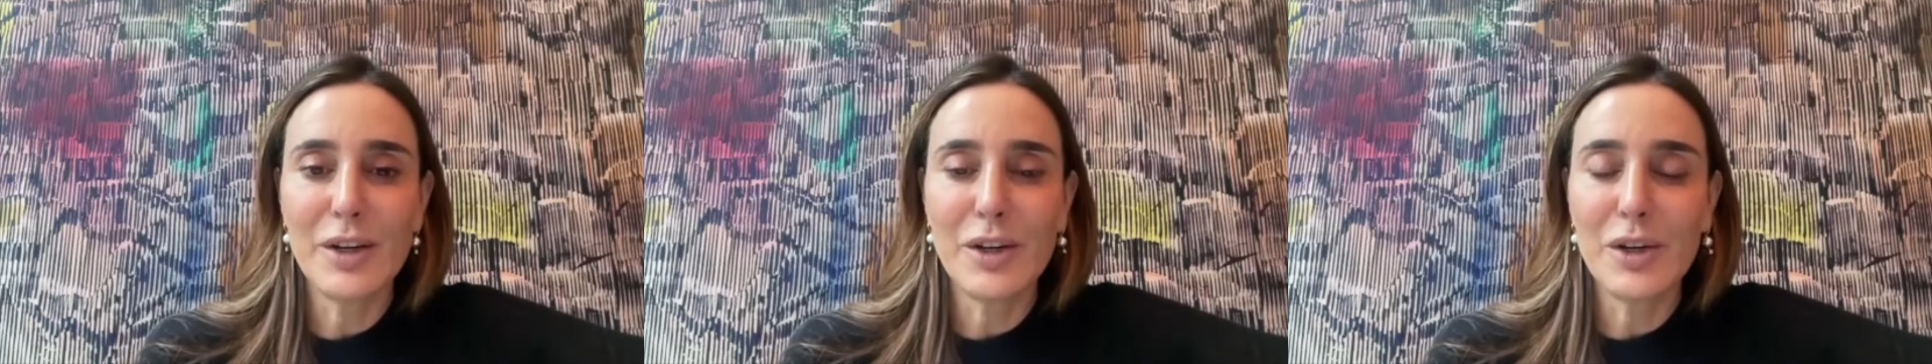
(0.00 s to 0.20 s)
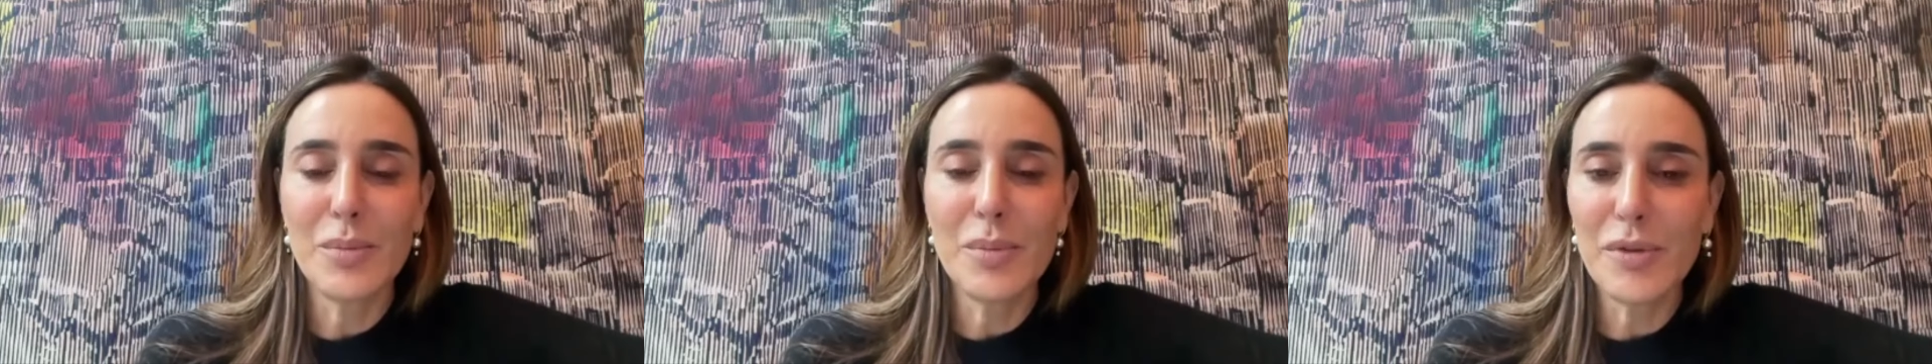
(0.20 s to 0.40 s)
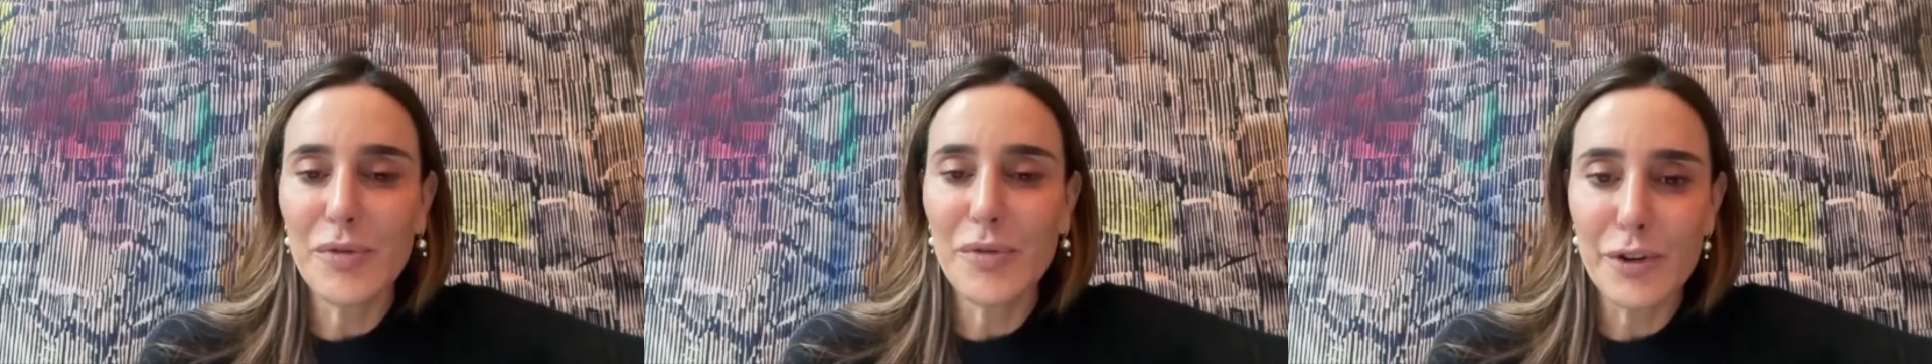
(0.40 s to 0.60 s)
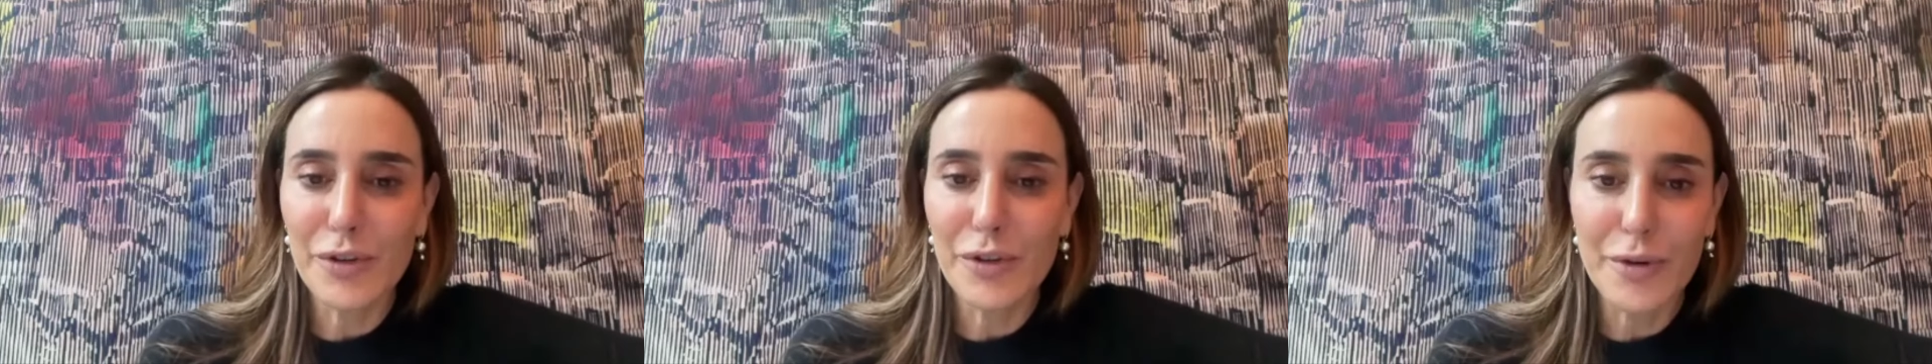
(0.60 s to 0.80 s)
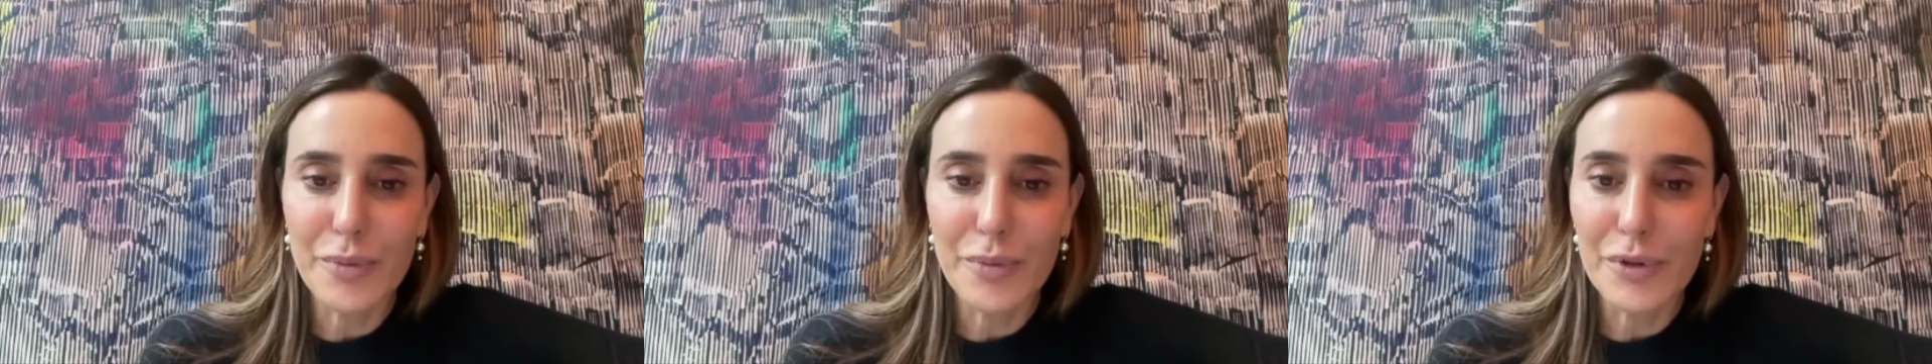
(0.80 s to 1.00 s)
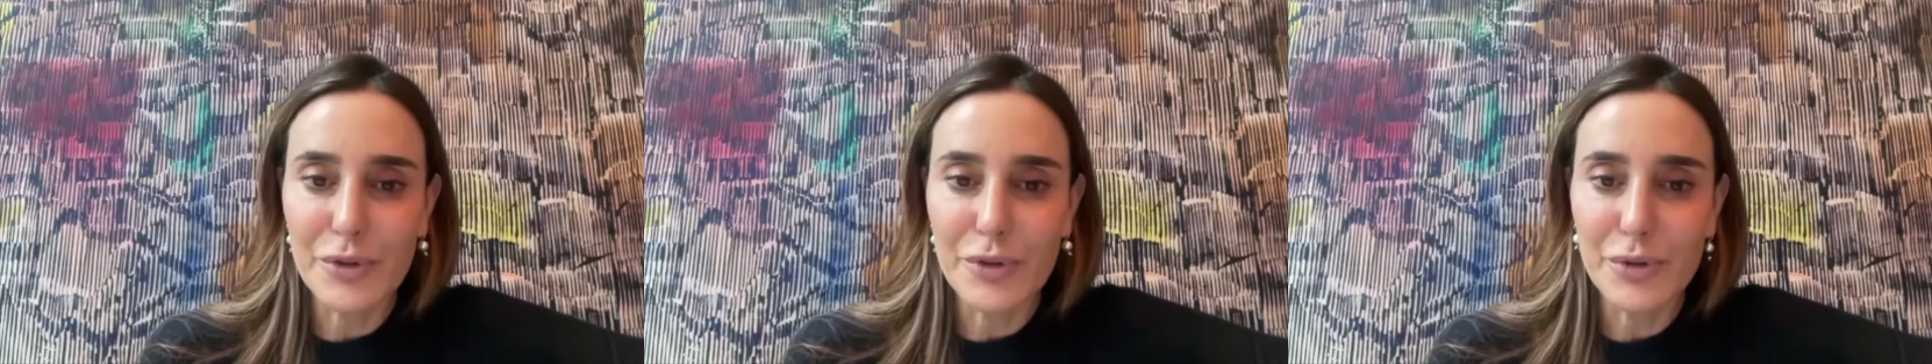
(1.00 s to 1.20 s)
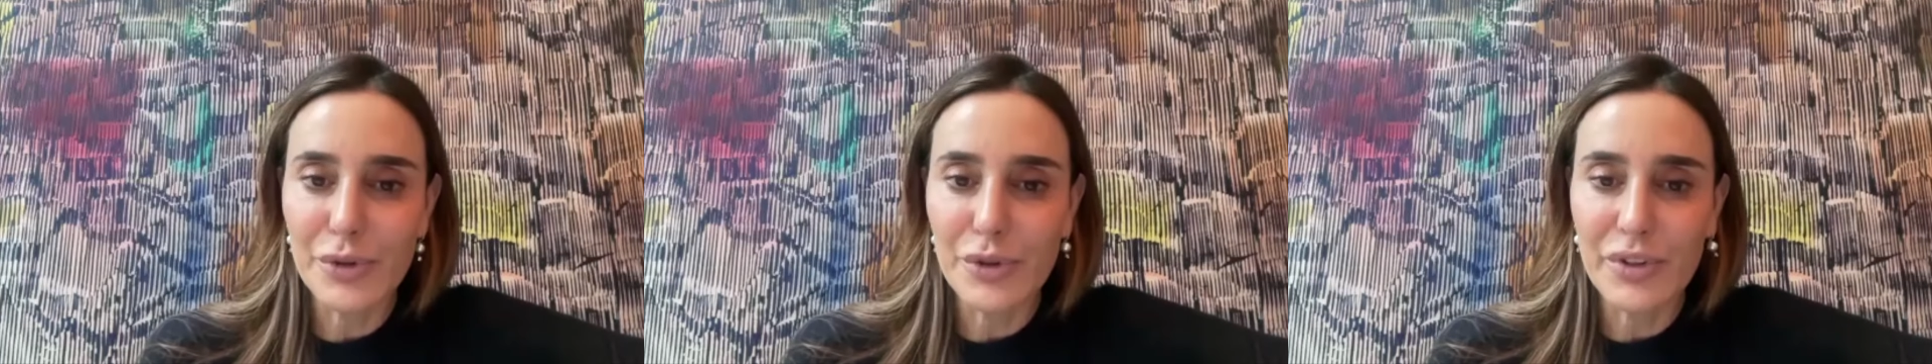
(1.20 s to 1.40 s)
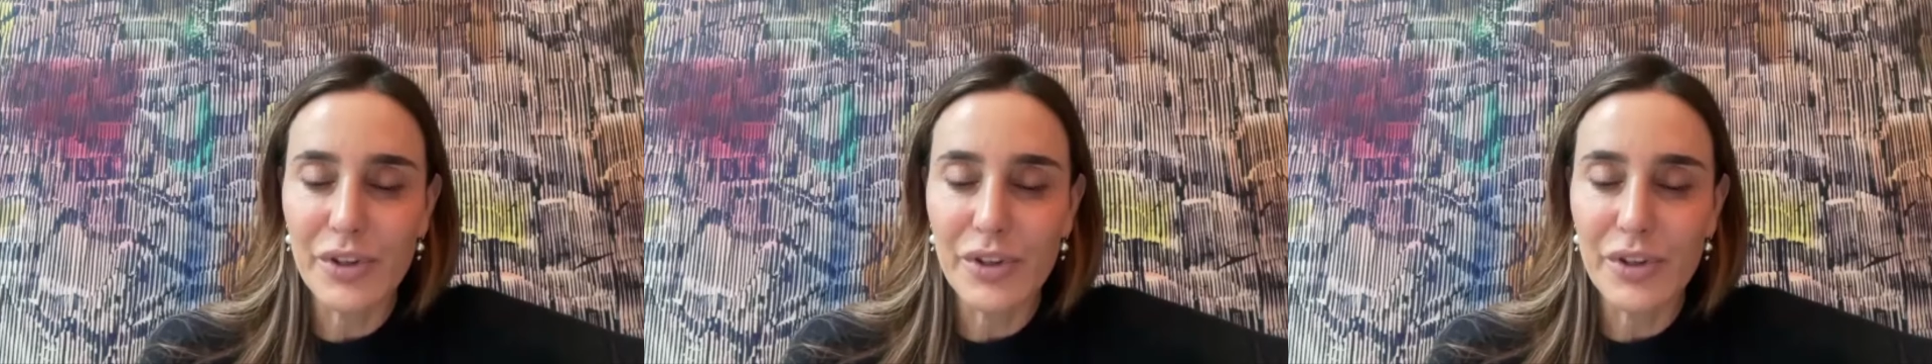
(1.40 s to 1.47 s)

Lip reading: couldn't be further from the truth.